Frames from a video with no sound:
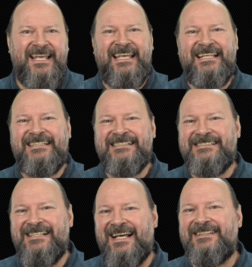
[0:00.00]
it is
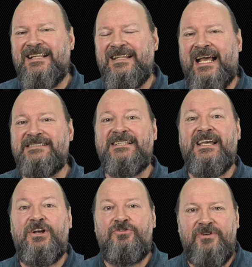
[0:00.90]
not less
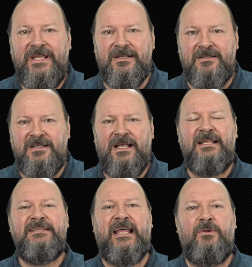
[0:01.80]
real
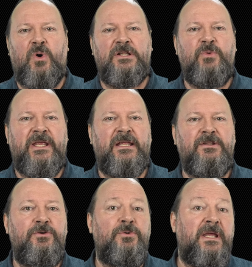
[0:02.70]
than what we
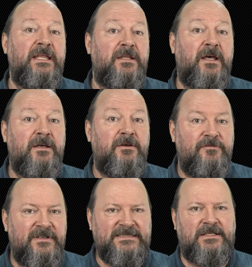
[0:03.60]
can do in the
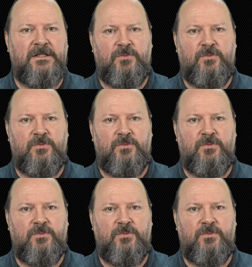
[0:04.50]
physical